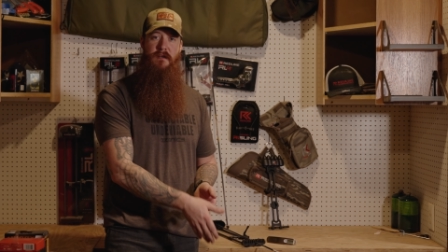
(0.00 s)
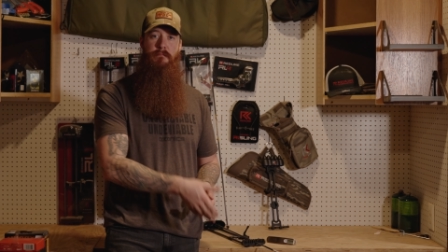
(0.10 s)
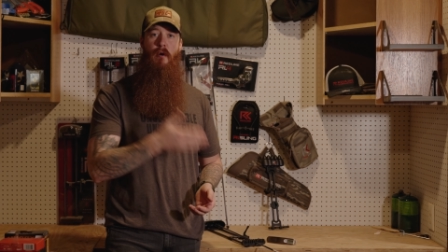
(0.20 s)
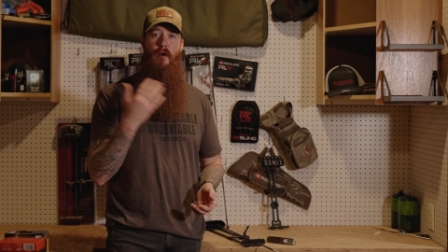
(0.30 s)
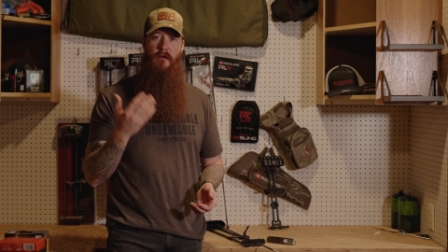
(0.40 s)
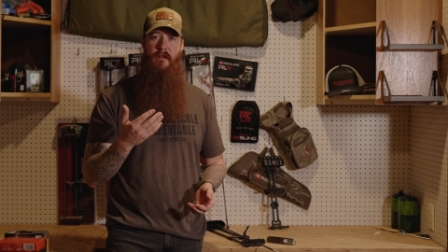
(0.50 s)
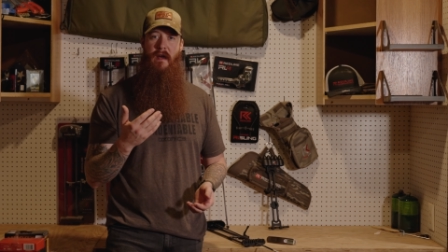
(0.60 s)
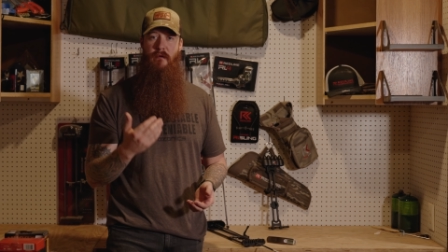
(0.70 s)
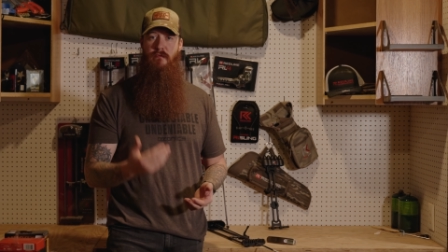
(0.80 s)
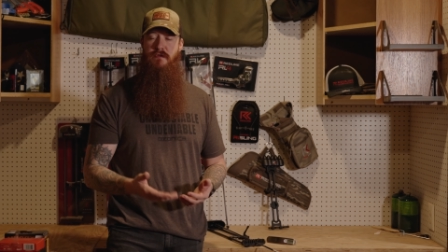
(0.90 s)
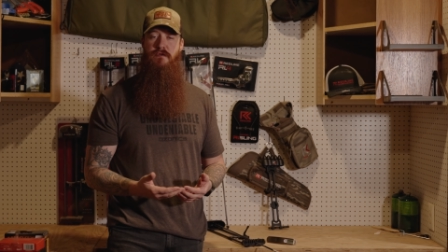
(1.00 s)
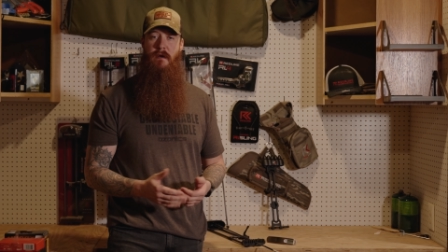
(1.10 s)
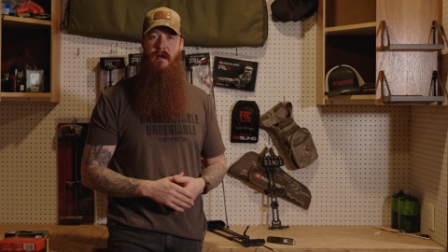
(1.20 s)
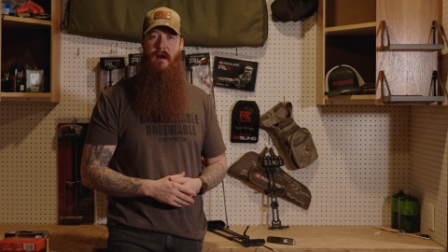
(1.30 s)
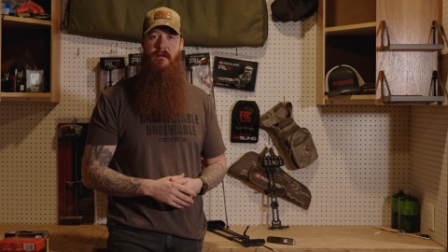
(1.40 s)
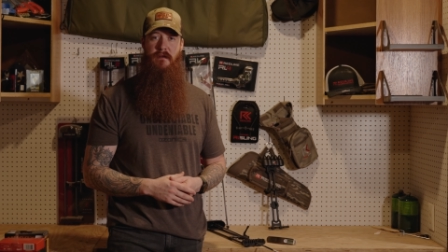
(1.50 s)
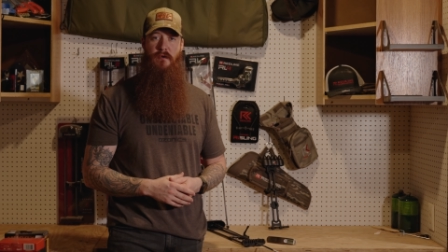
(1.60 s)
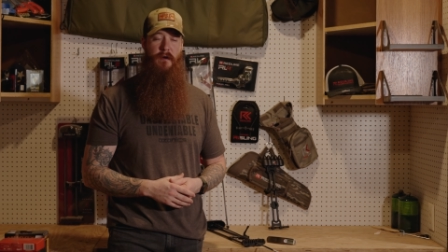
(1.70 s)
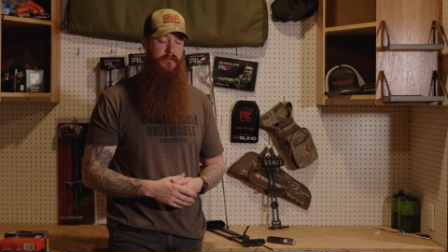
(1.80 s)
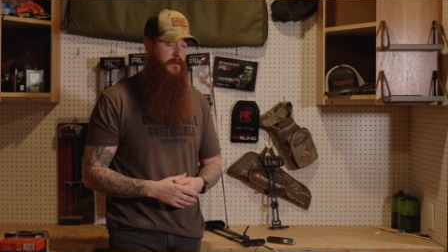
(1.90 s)
pull that straight out of the
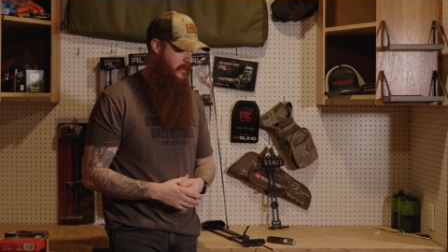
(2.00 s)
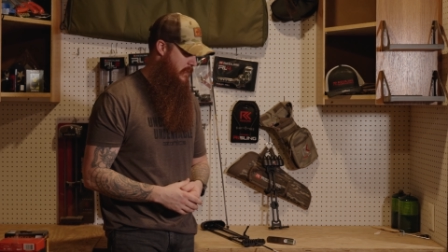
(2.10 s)
quiver.